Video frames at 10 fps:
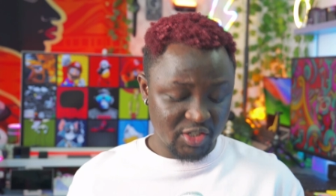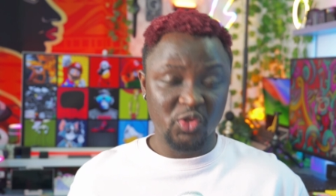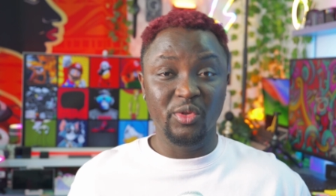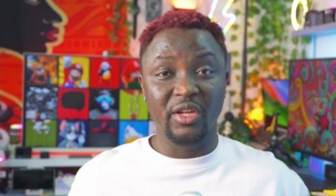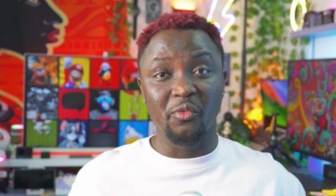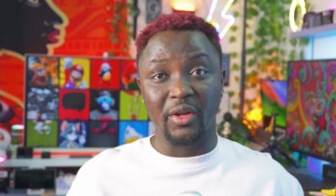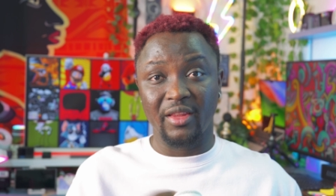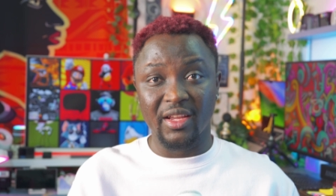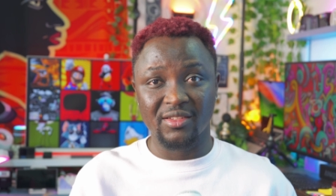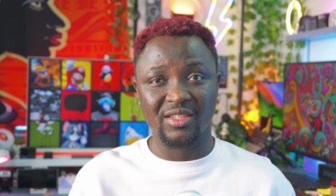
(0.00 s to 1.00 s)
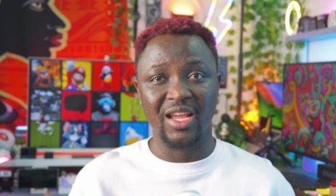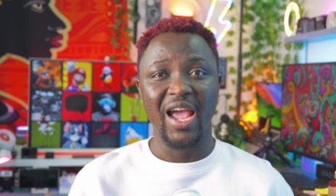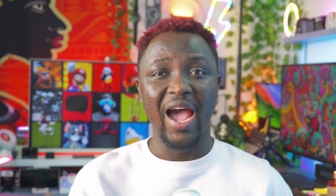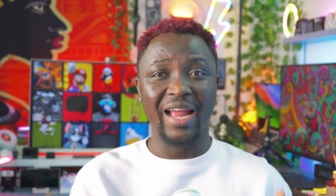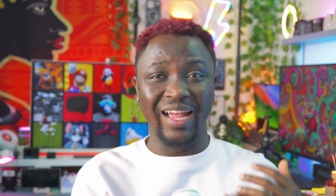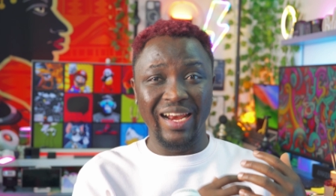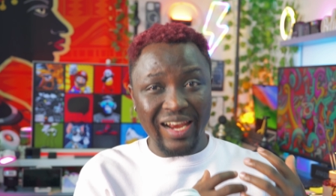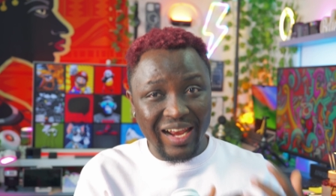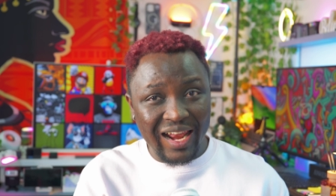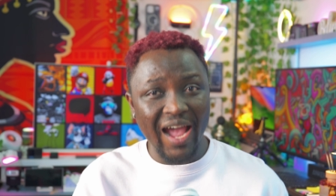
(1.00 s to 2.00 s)
shooting with this, and I
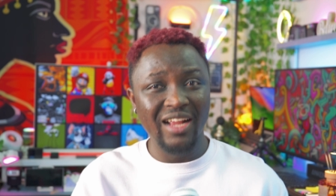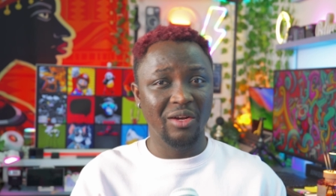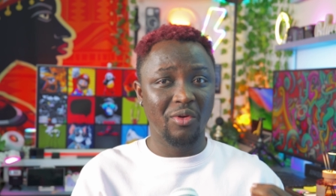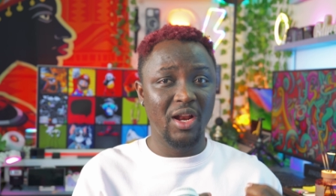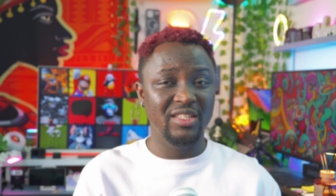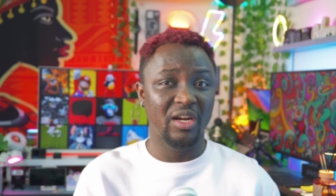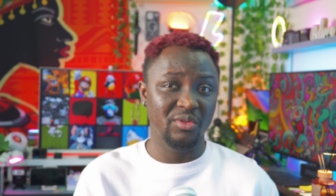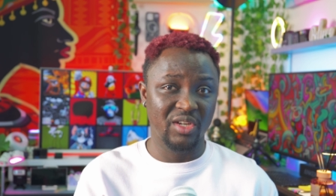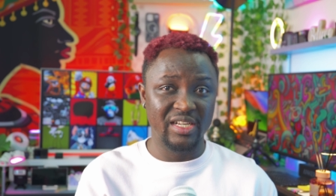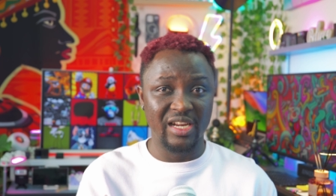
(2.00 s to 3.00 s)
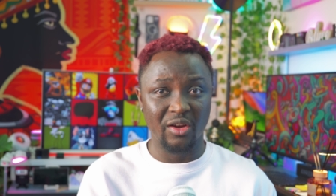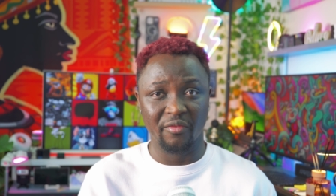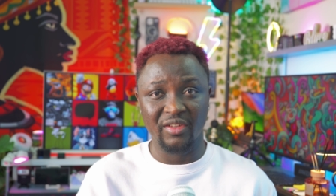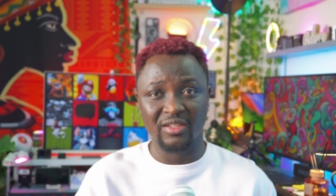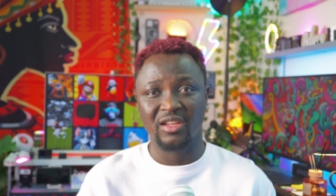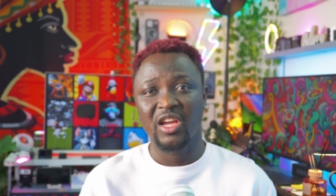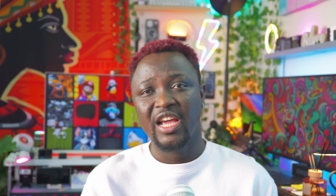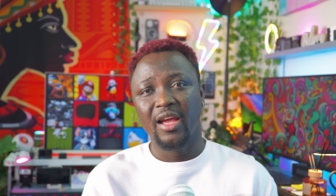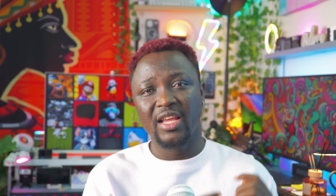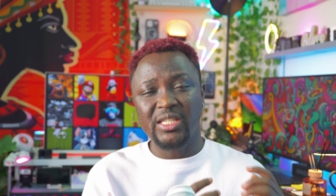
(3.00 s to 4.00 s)
like the quality I was getting out of this.
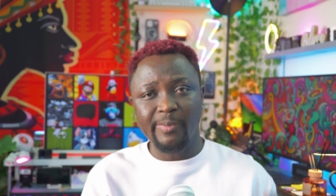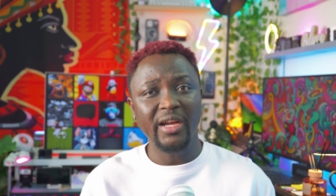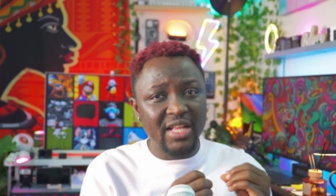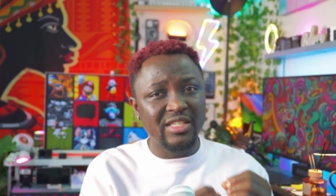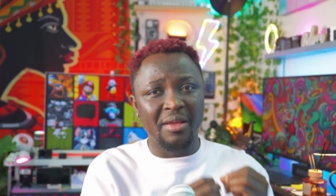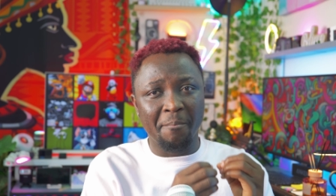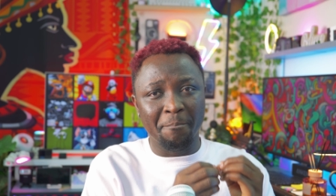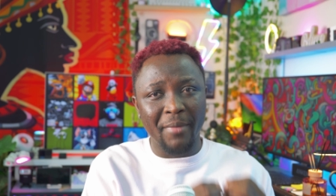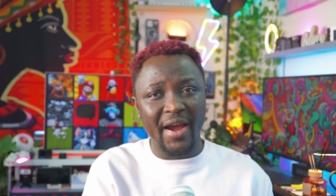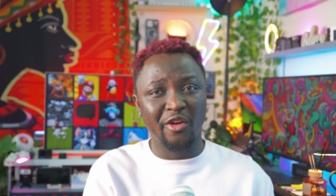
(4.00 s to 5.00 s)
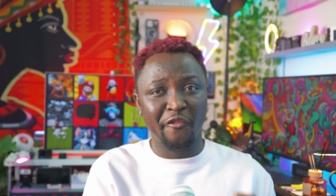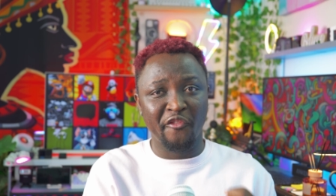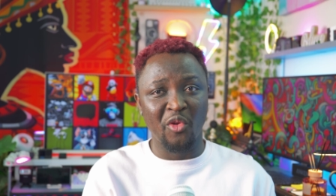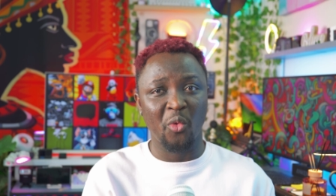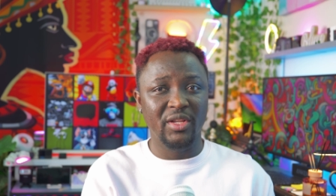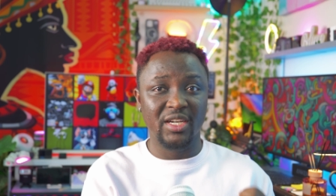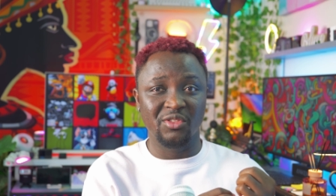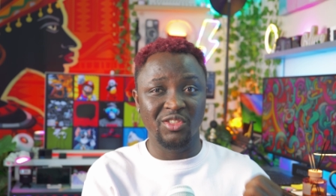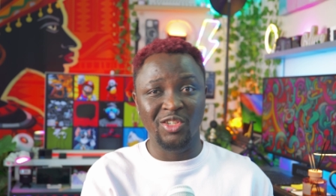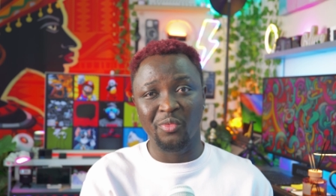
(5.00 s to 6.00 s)
In spite of its minor flaw, which has
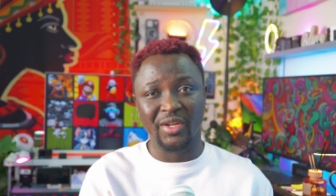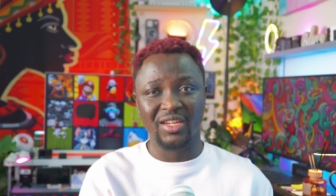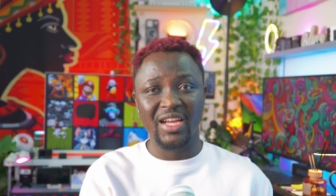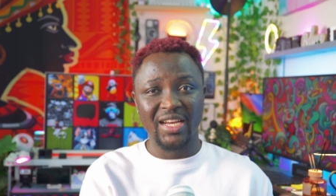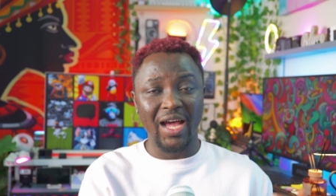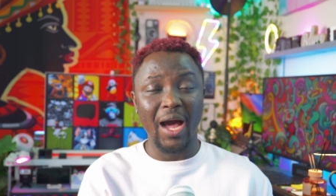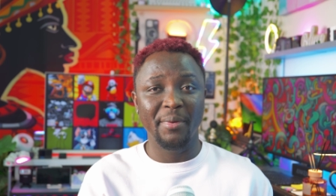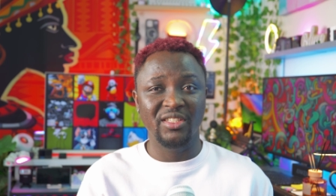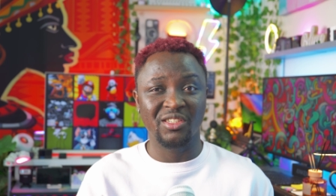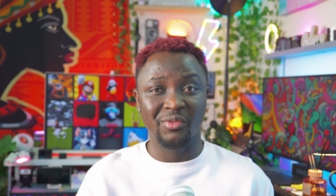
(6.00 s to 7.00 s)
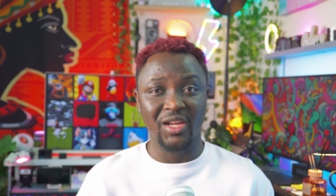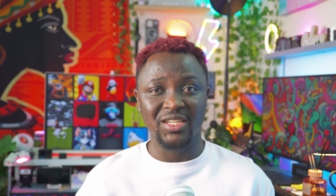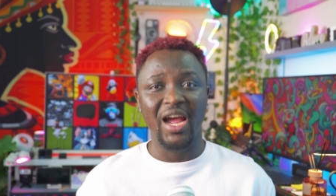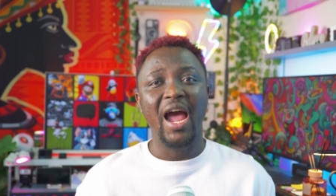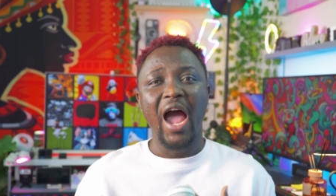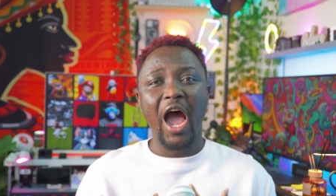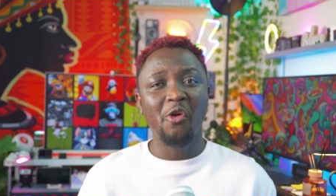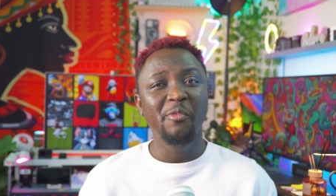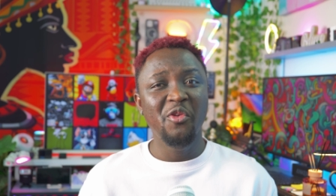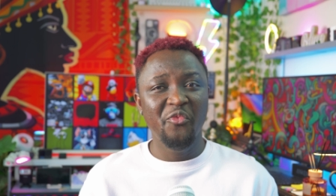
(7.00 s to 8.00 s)
to do with the aperture range,
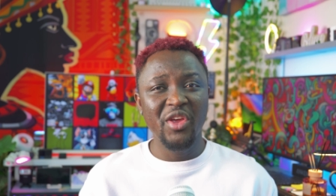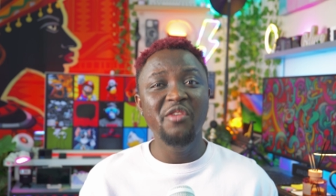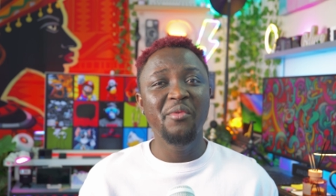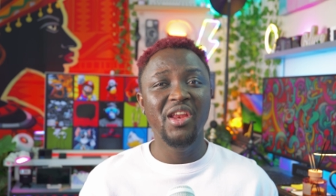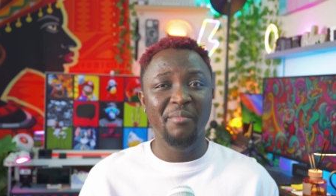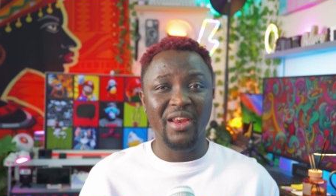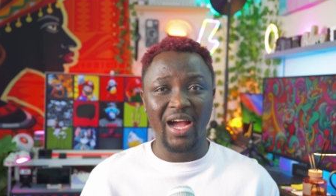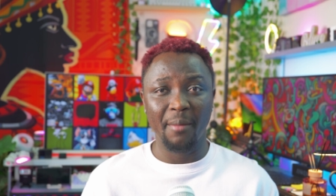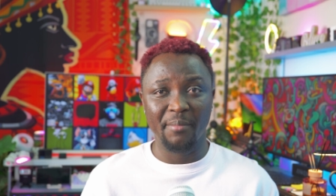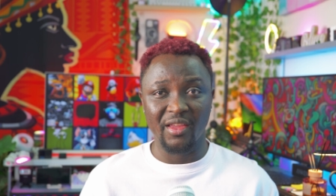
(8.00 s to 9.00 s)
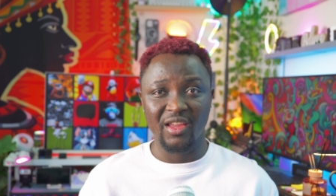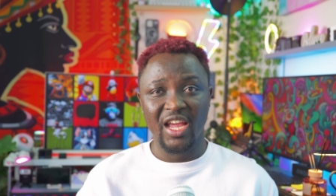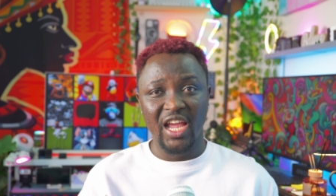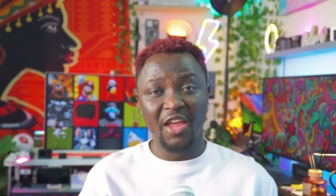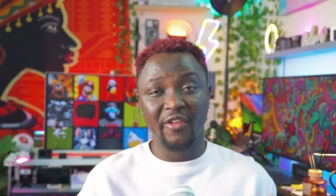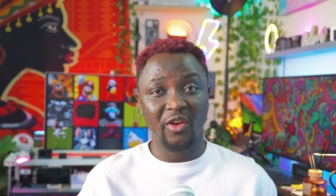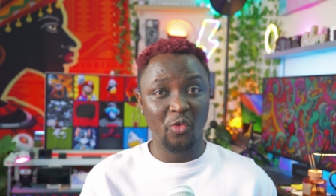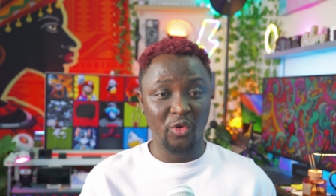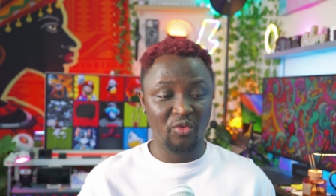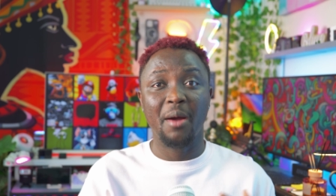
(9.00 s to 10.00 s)
I'll be really been happy if
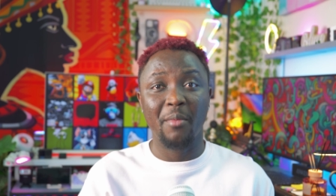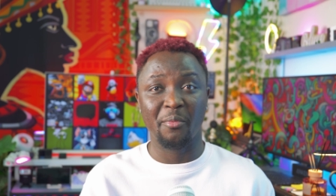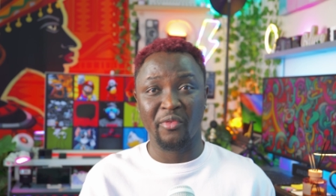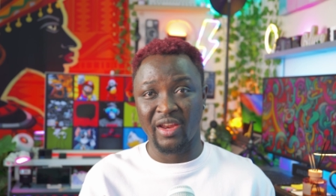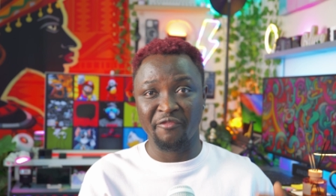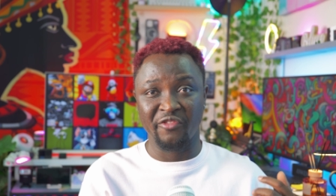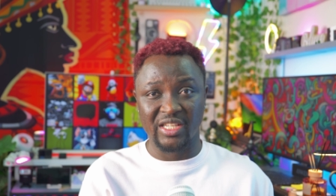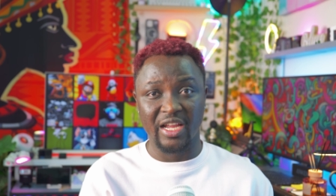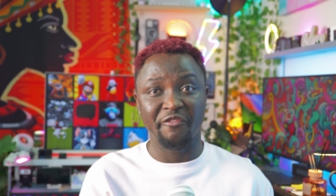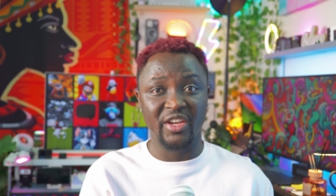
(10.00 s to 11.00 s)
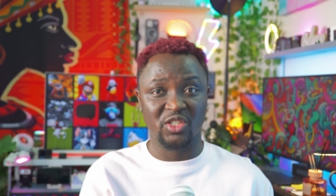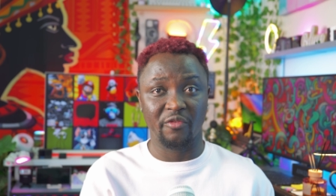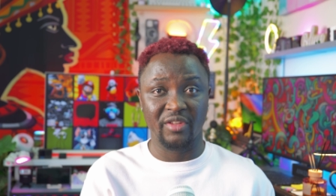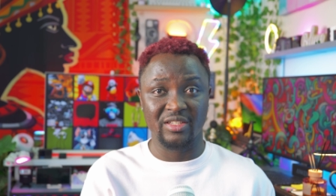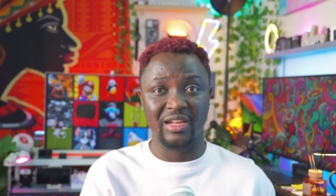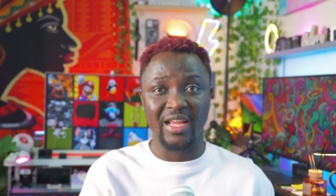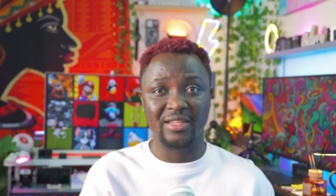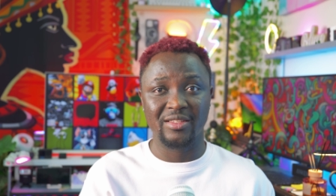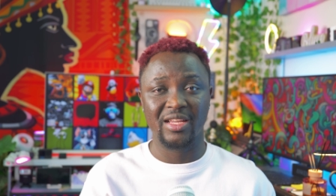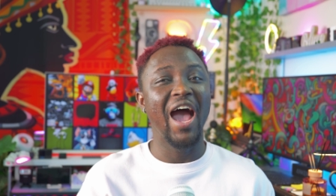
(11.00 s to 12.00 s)
Canon would come up with a second version of this
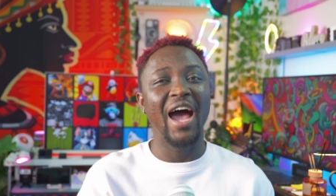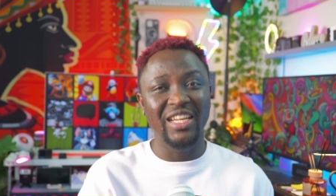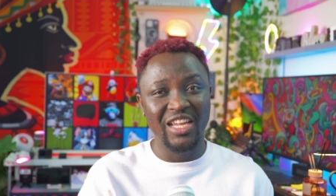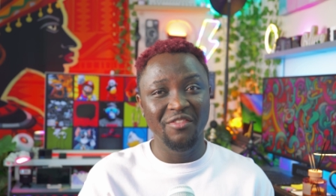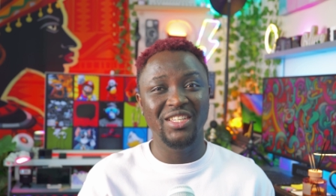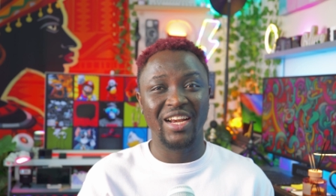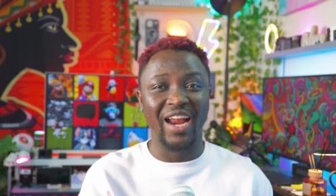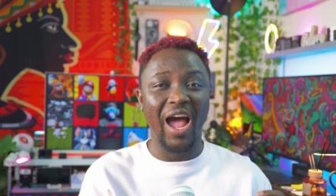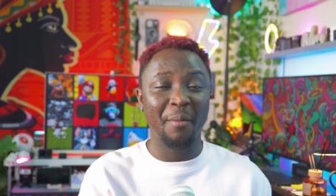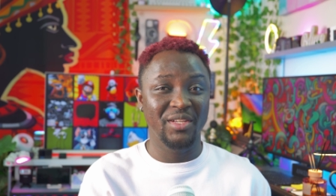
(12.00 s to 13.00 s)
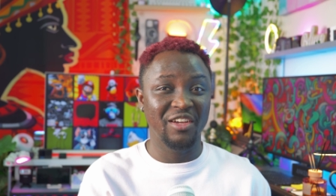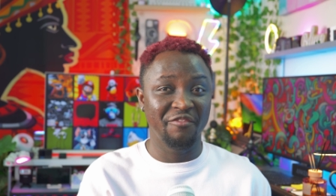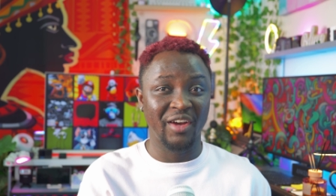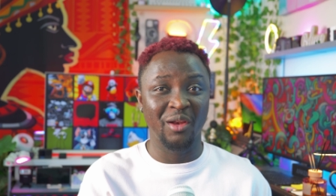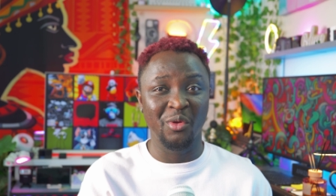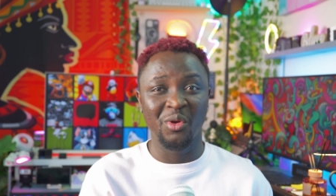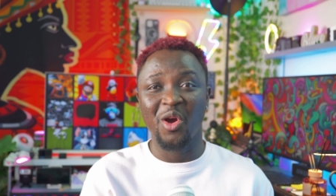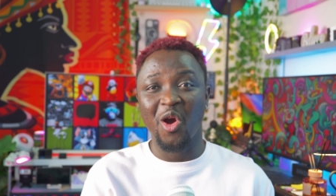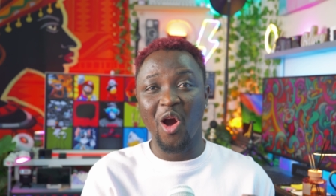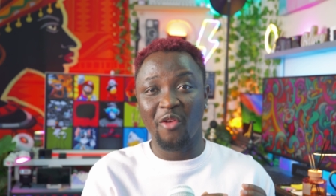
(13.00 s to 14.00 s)
lens and give it an aperture value
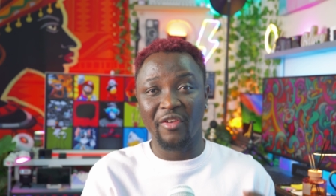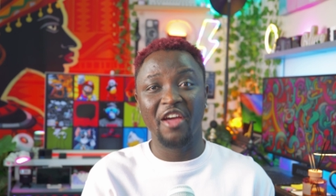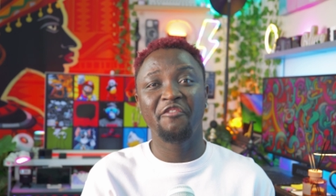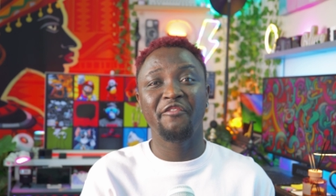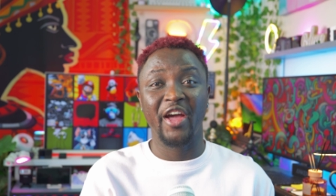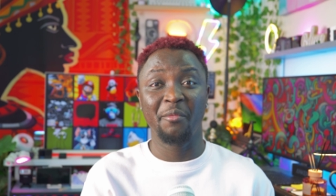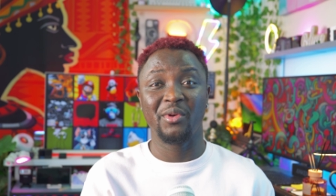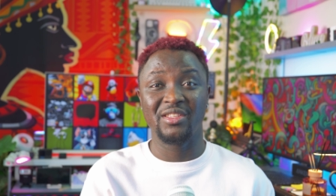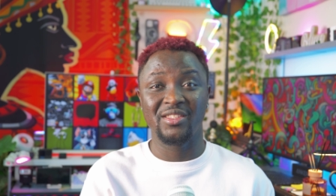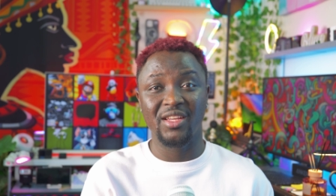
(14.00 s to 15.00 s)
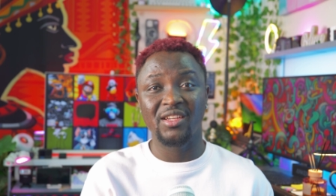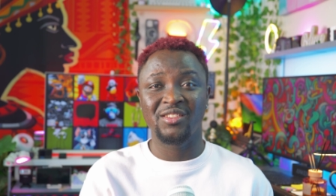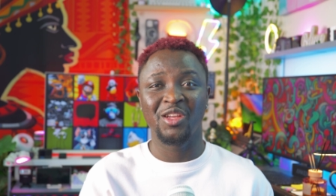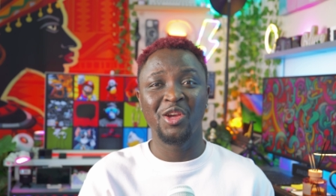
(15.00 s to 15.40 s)
of f5.6